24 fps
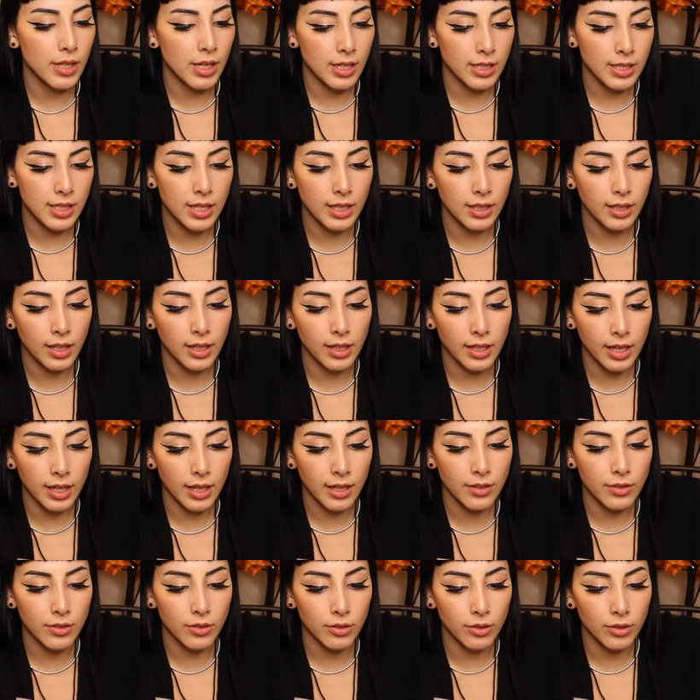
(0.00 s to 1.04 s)
a tea light
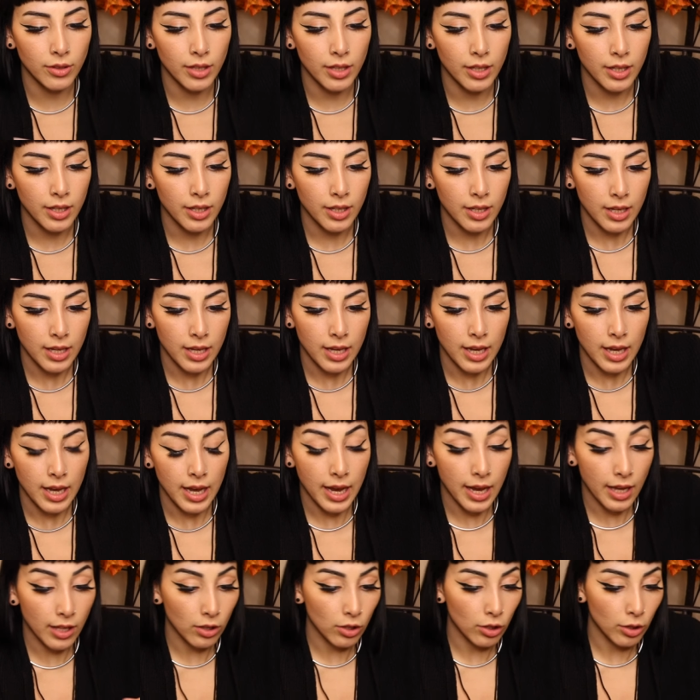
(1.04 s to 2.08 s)
candle,
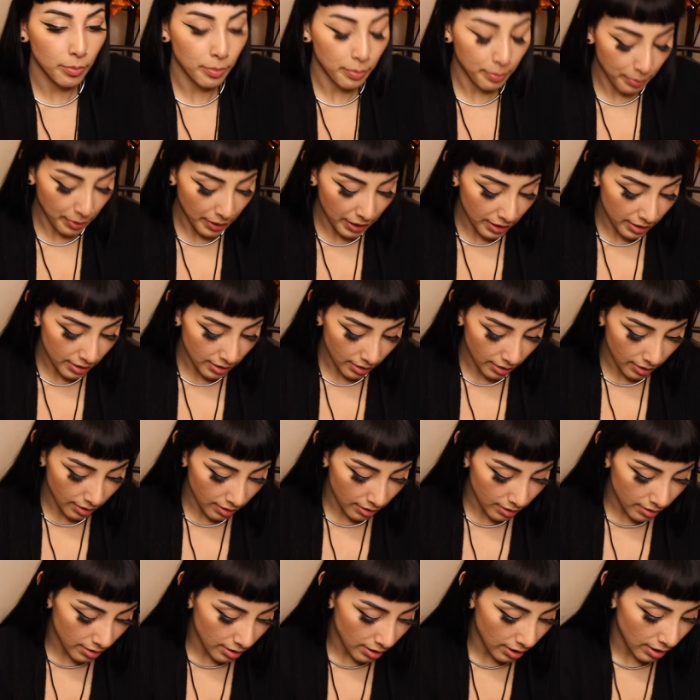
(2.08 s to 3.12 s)
antler
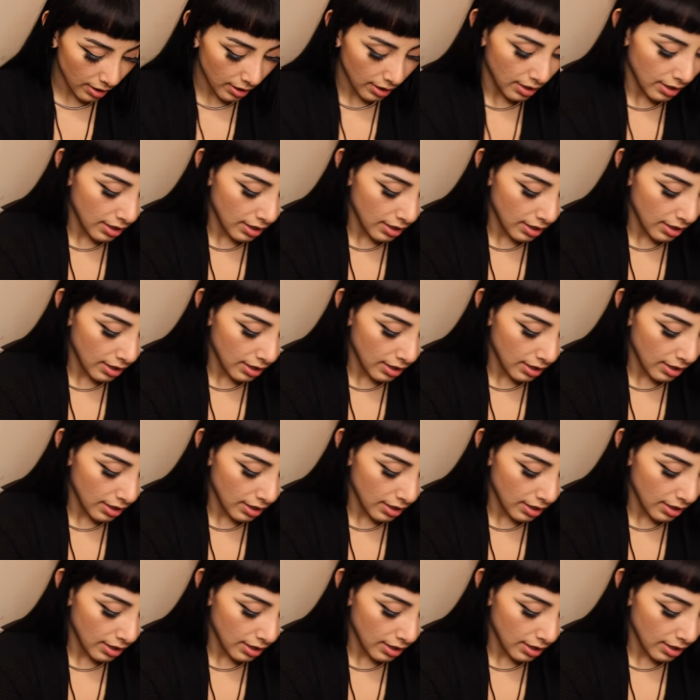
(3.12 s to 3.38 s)
pieces.